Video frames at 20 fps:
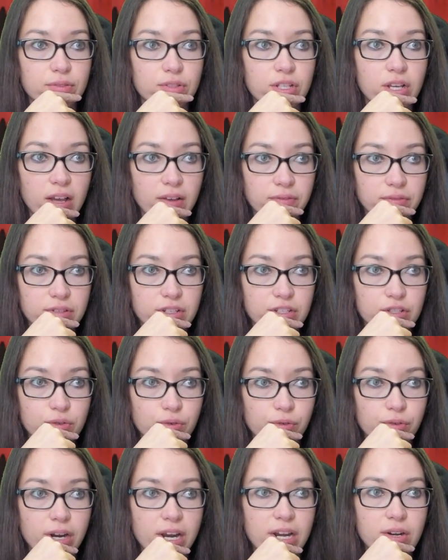toughness
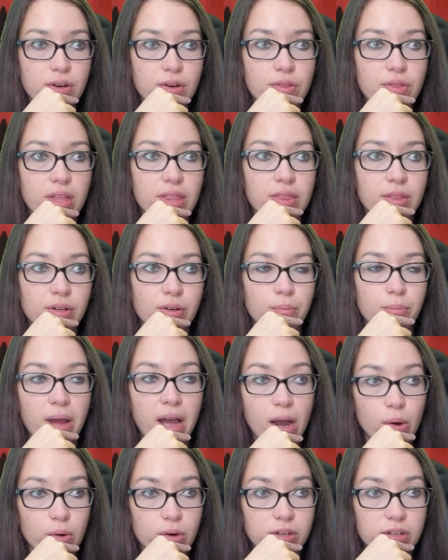greater than their
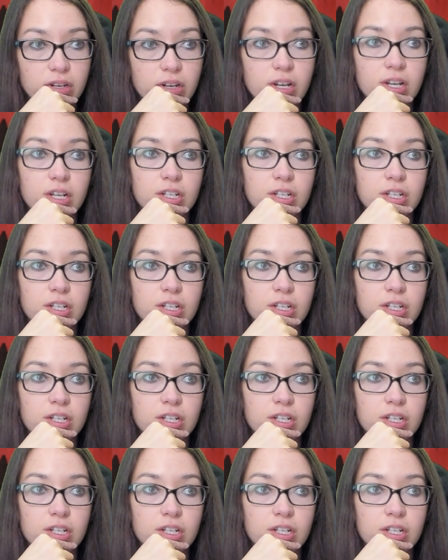power,